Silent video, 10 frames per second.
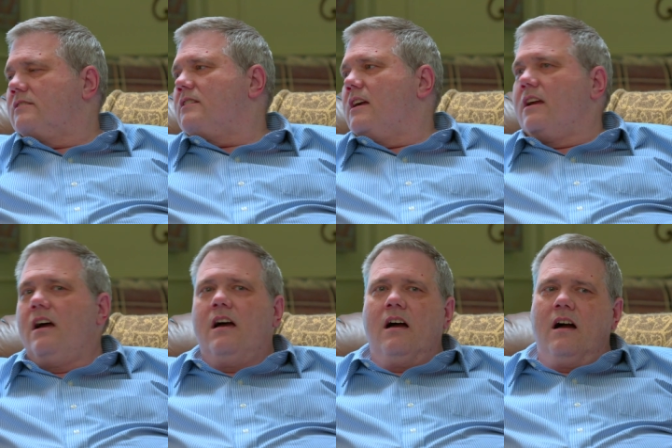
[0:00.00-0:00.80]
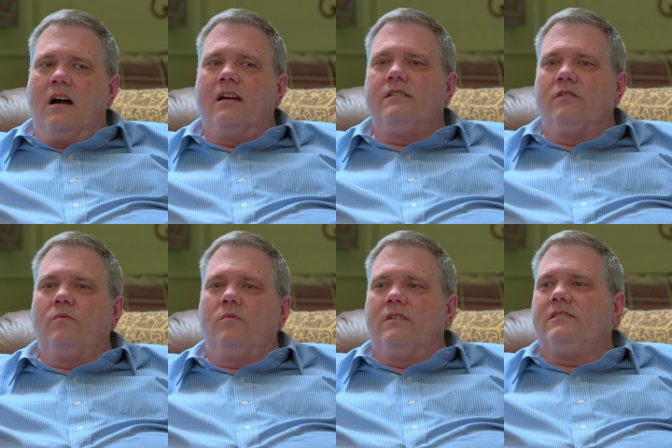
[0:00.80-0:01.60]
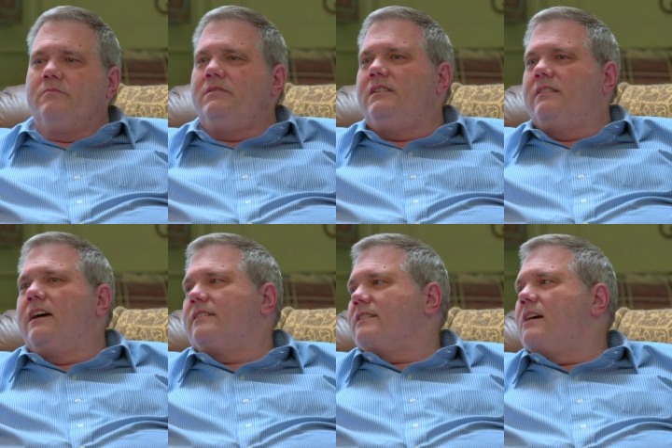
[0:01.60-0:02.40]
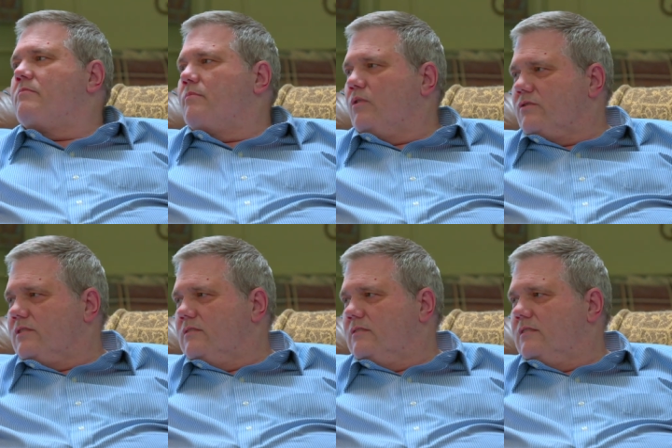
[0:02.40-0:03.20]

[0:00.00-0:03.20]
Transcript: It's like I don't want to be that type of person.